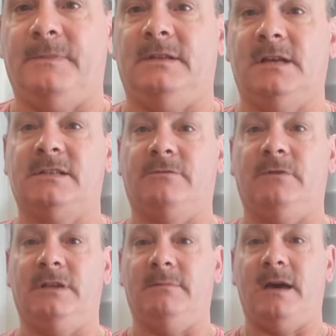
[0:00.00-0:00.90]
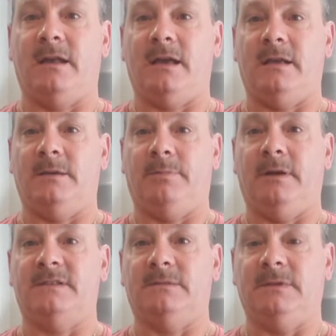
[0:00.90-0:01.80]
It doesn't really matter how you
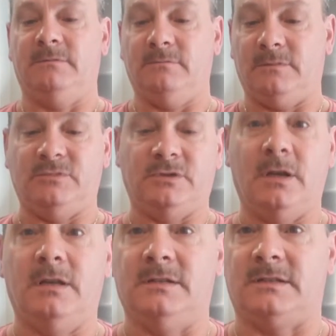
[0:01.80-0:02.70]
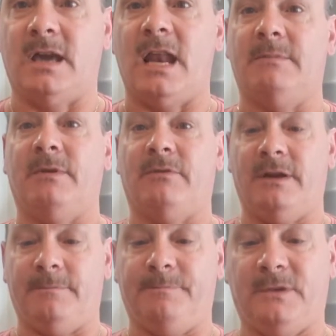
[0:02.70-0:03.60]
place them in. Scatter them
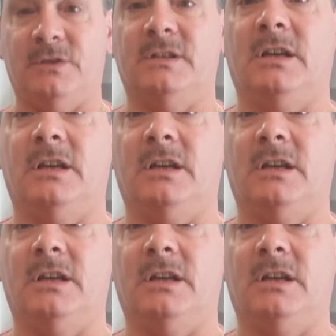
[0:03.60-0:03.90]
around because they're